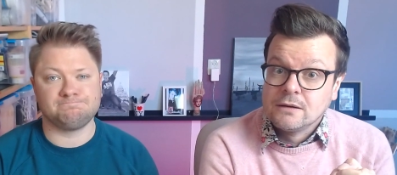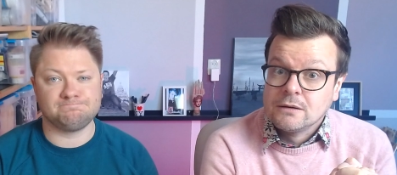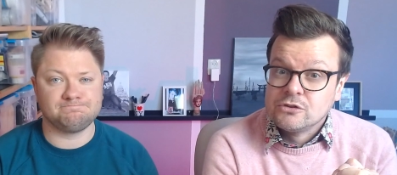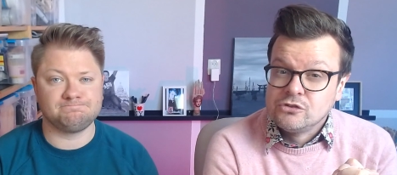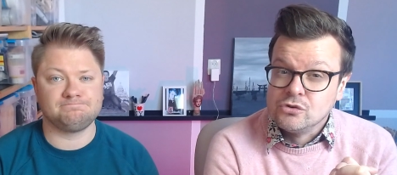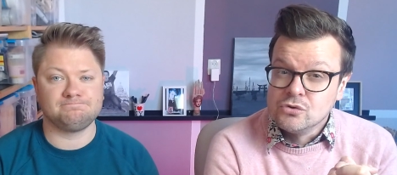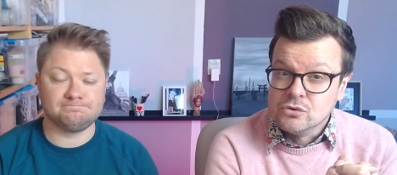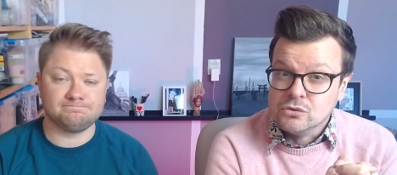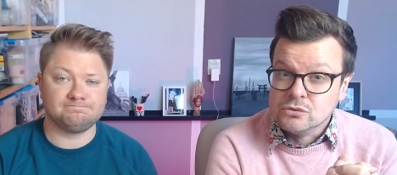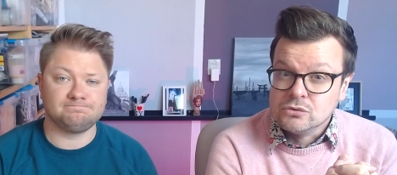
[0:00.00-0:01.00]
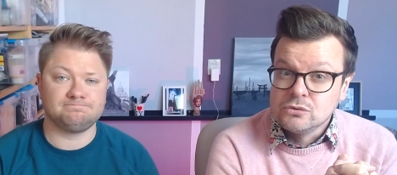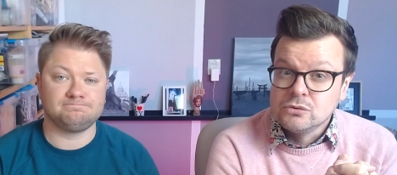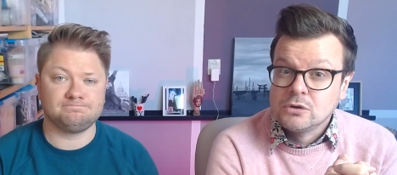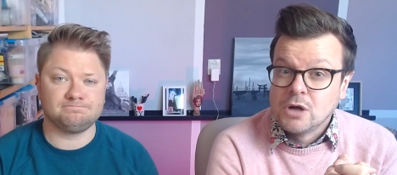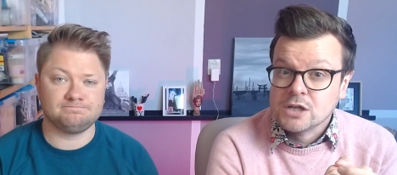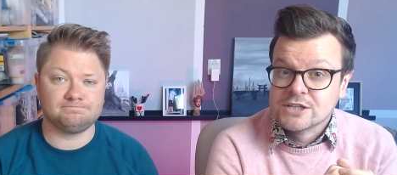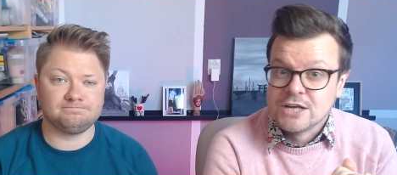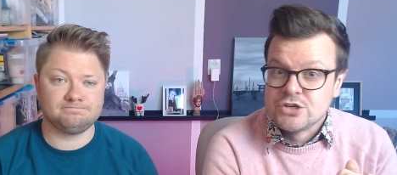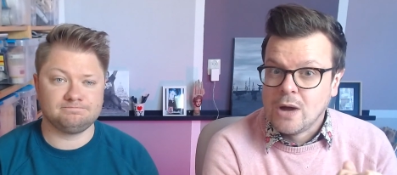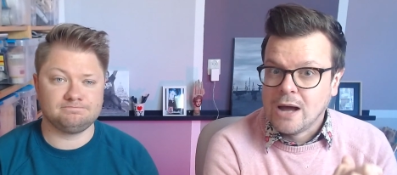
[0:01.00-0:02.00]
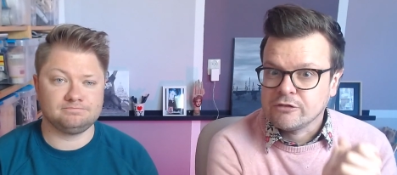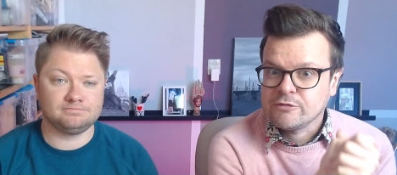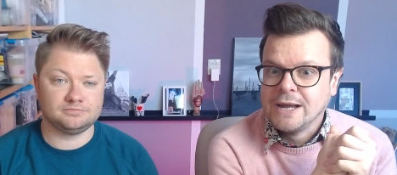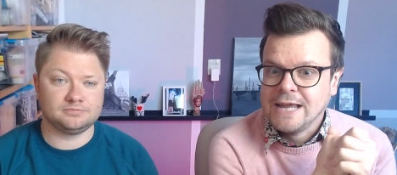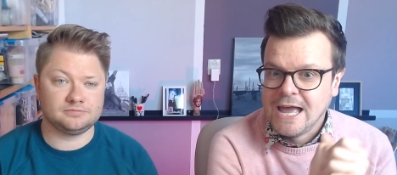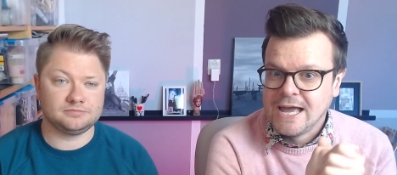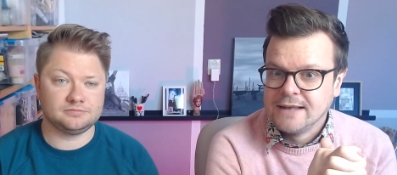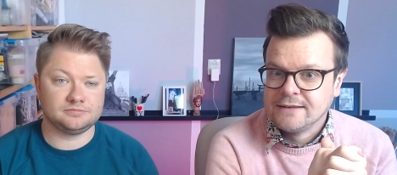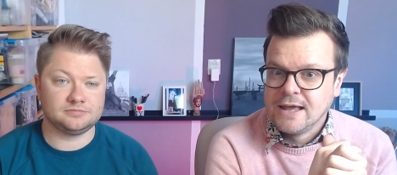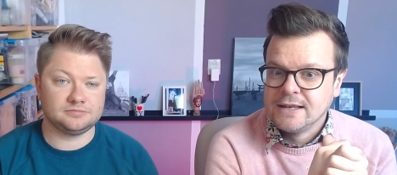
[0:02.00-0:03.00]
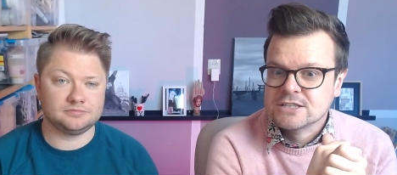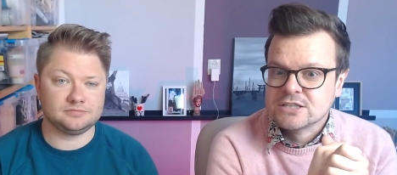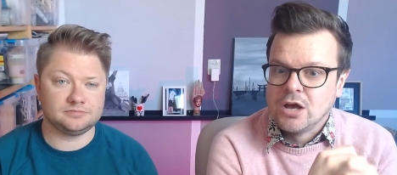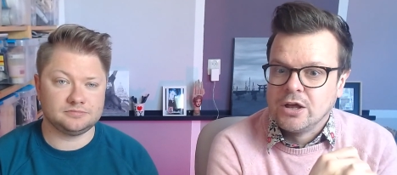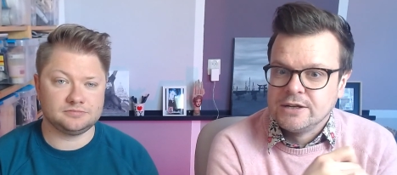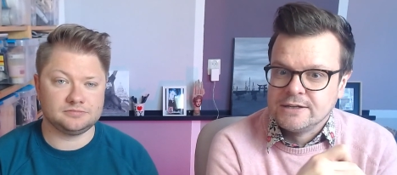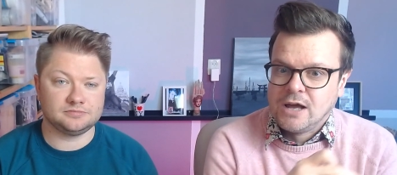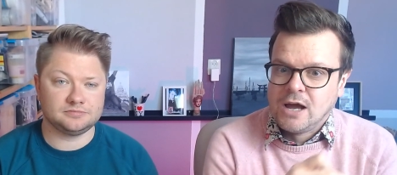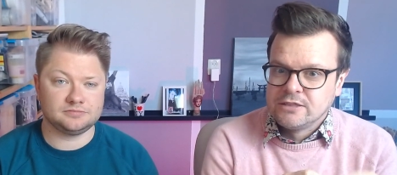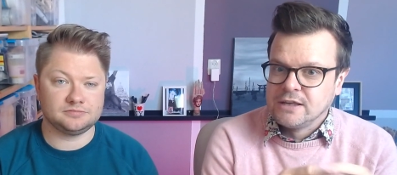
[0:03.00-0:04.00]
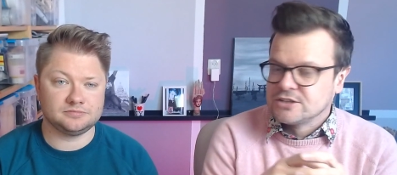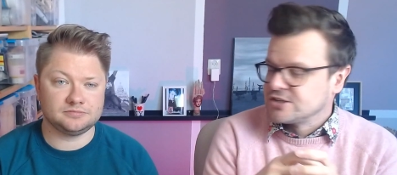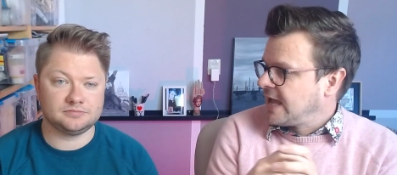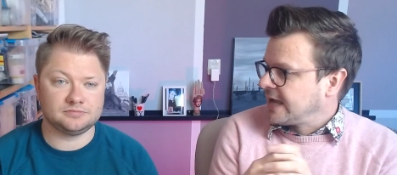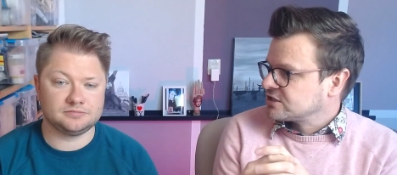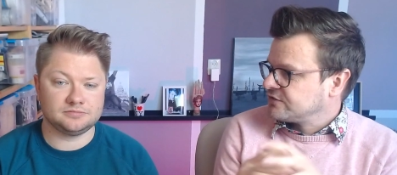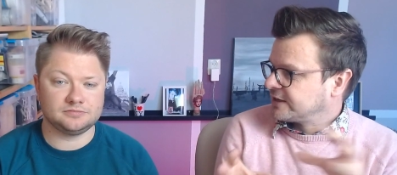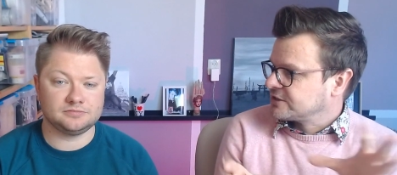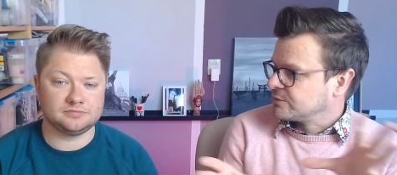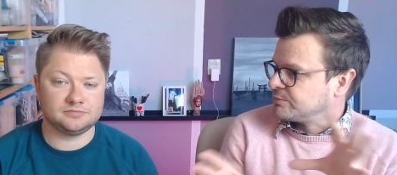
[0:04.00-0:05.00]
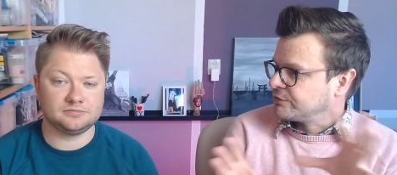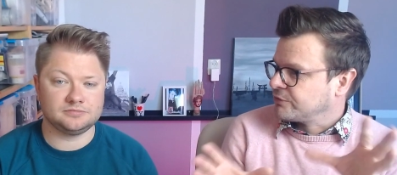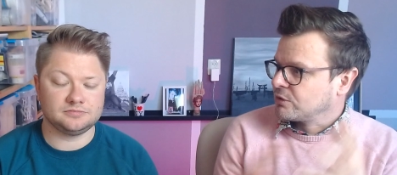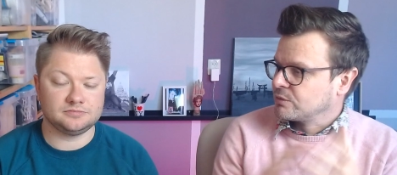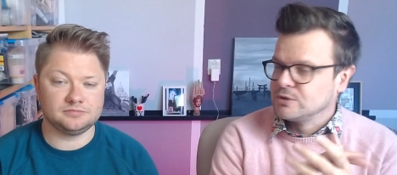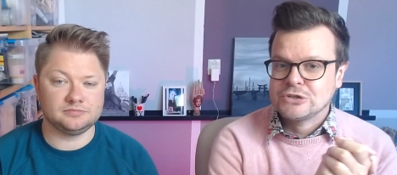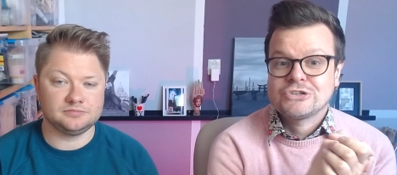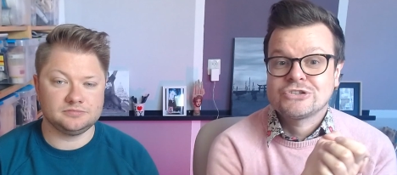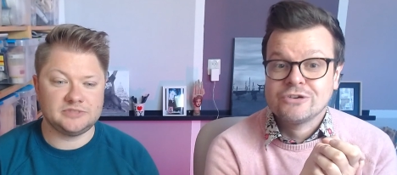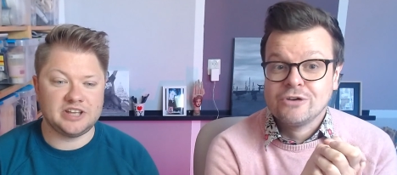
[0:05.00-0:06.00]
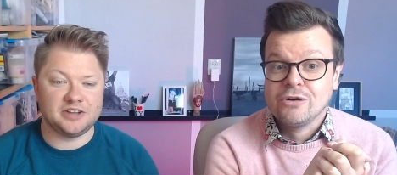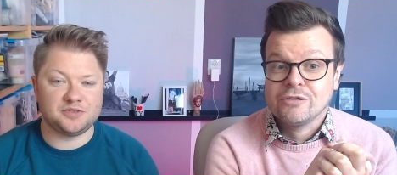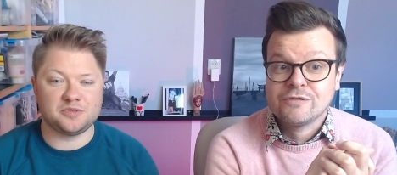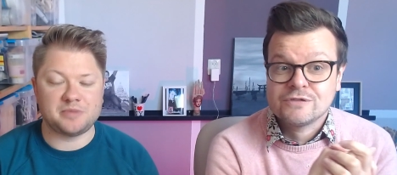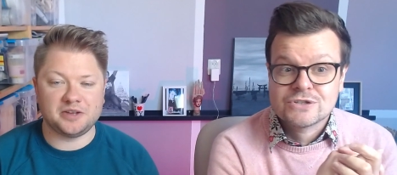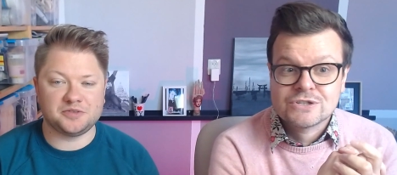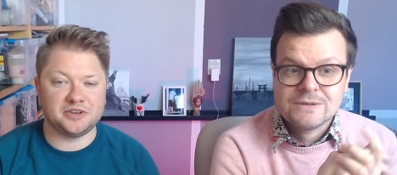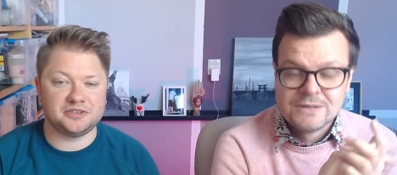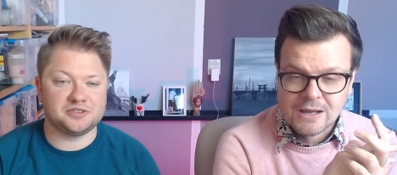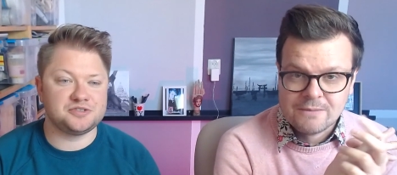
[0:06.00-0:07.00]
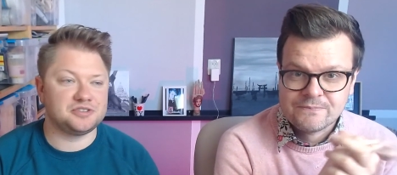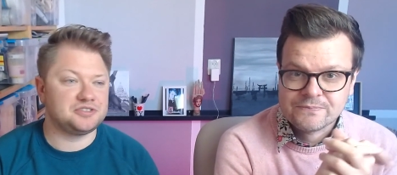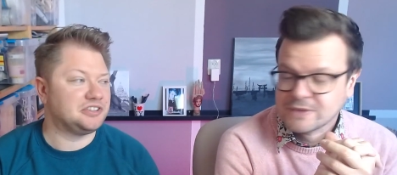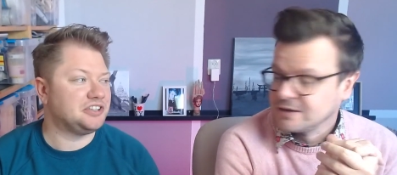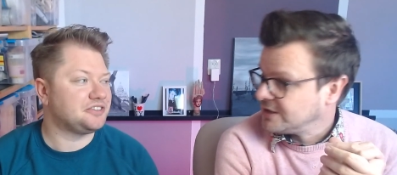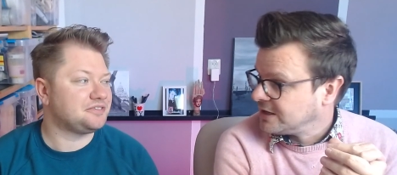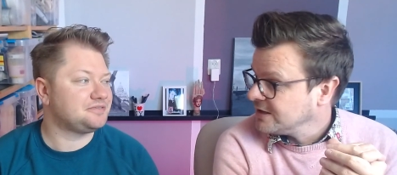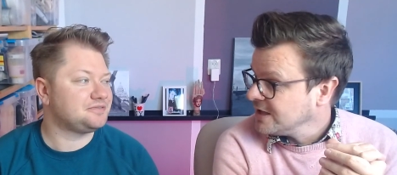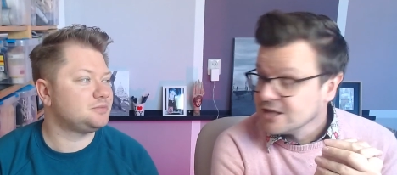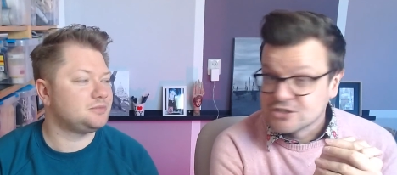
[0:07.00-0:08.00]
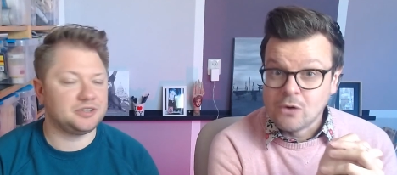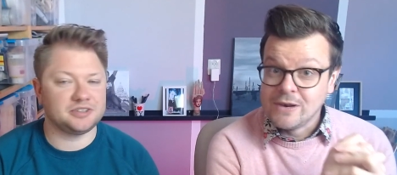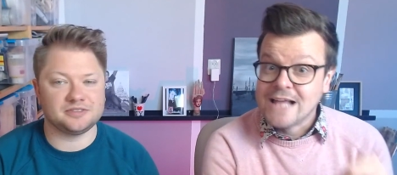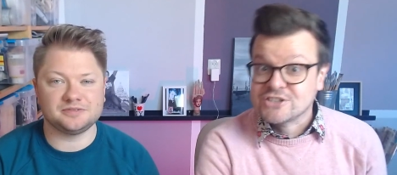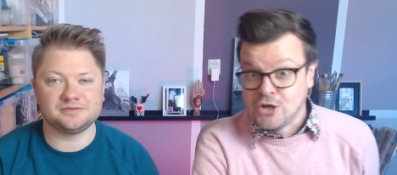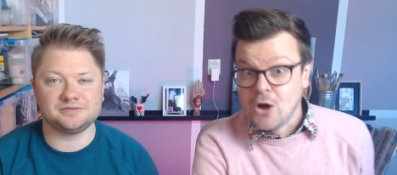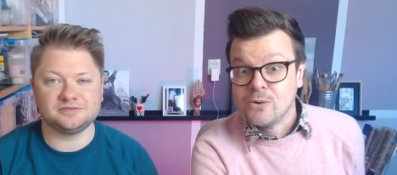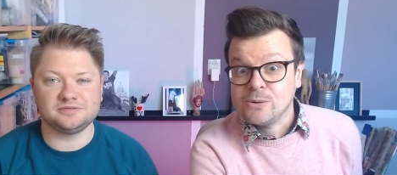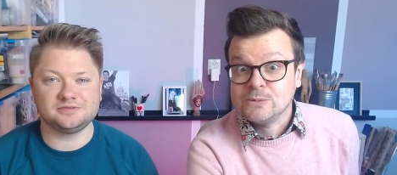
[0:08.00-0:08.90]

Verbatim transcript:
Speaker 1: to Can't Get You Out of My Head, and it's an I think it's an X Factor performance.
Speaker 2: Yeah, of, it's from X Factor yeah, Georgia. Yeah. Yeah. So yeah. let's go.